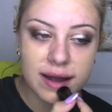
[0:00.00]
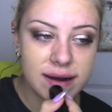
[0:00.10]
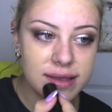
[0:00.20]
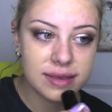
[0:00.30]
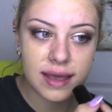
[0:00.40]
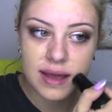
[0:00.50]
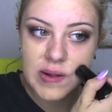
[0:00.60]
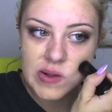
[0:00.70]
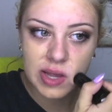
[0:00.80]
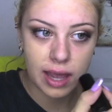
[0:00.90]
Honestly, I
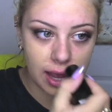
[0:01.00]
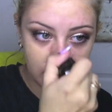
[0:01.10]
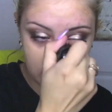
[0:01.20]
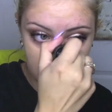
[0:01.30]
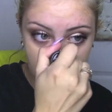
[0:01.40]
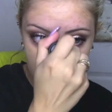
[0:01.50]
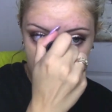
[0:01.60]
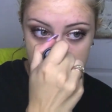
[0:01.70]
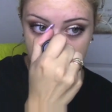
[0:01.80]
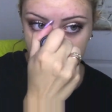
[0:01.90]
can say I did not
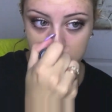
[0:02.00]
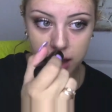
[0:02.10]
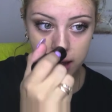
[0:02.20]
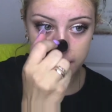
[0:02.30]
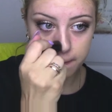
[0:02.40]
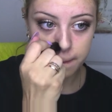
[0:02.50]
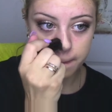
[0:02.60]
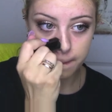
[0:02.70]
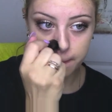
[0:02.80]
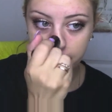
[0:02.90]
expect that,
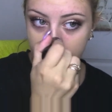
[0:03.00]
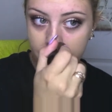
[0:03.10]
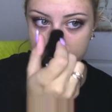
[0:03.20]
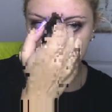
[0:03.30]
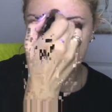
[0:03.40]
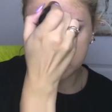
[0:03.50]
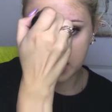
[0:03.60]
the